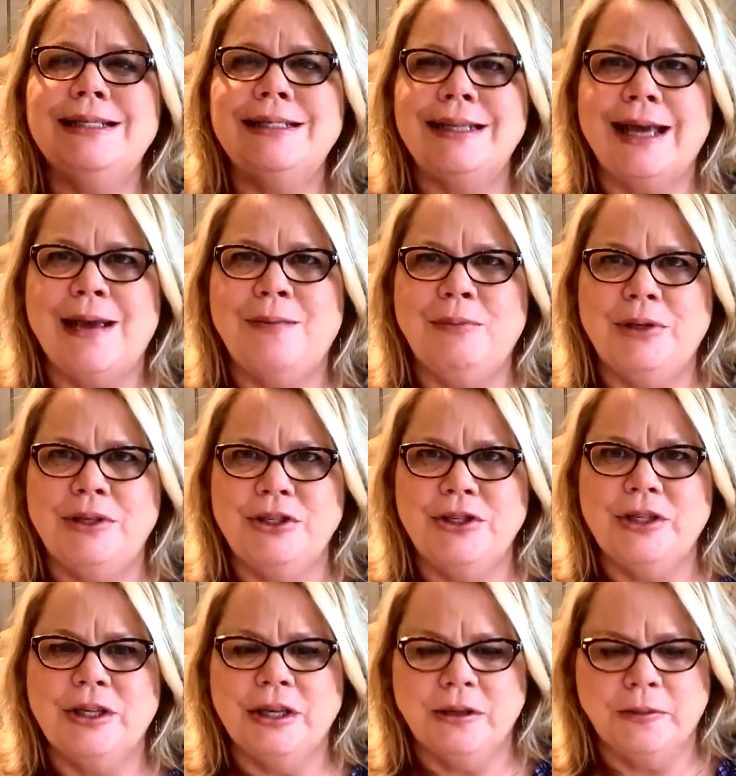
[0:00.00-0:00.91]

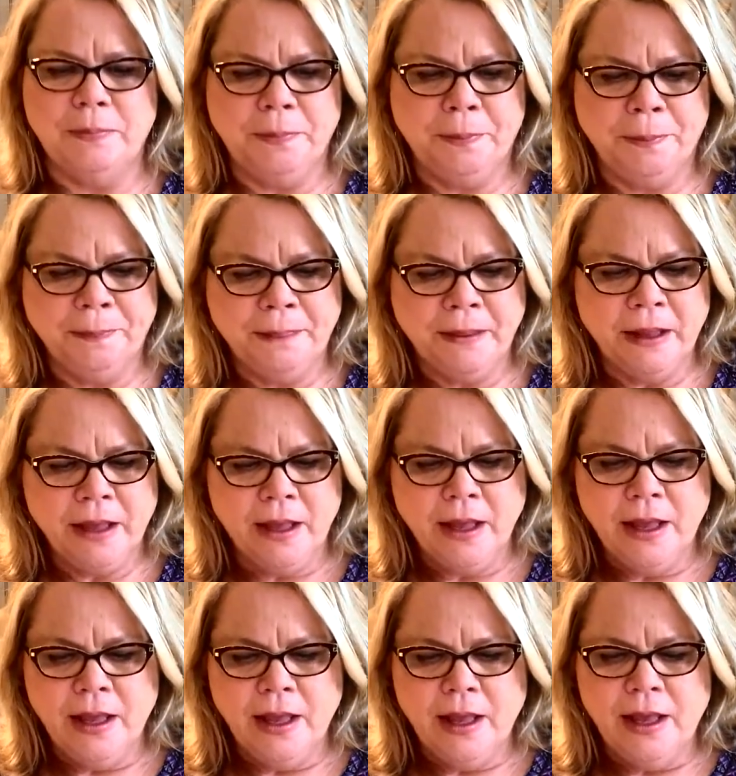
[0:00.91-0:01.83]
establish them.
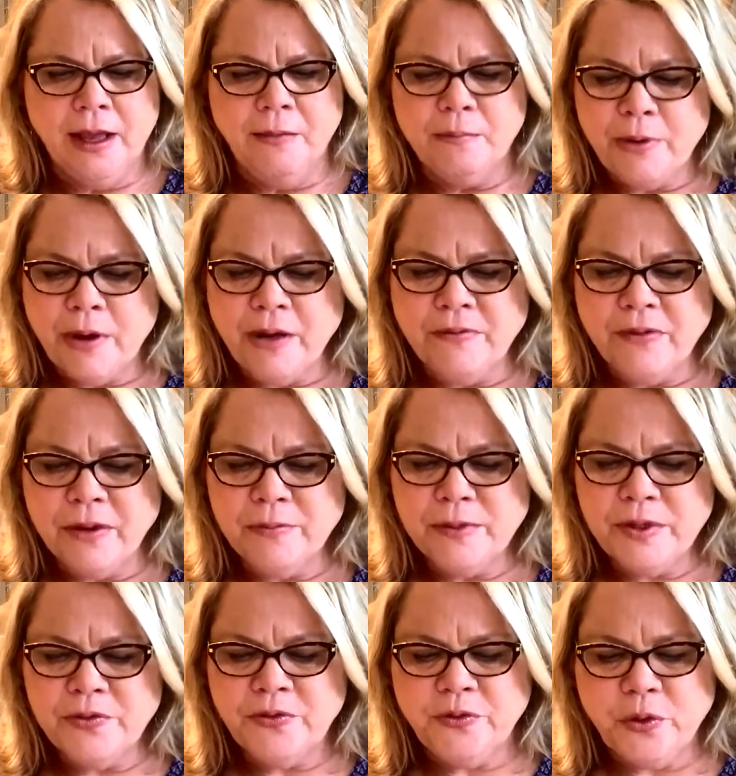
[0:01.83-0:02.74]

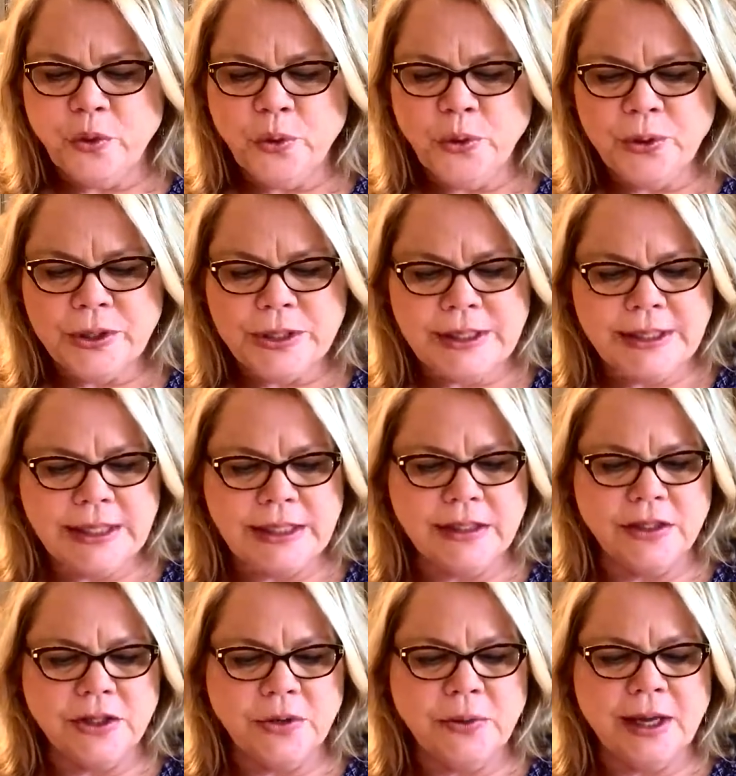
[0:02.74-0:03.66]
Proverbs
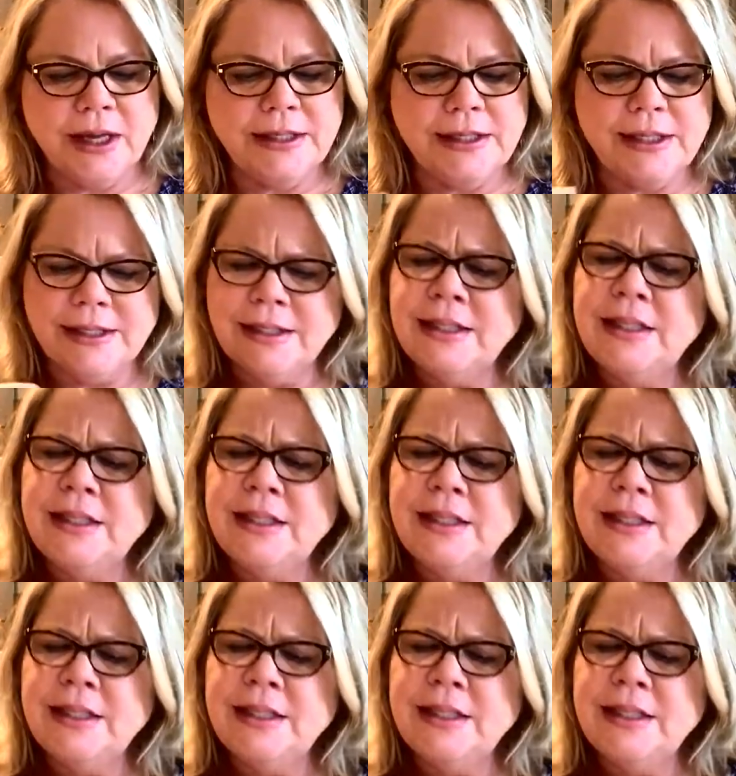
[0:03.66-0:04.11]
4:6-8 says,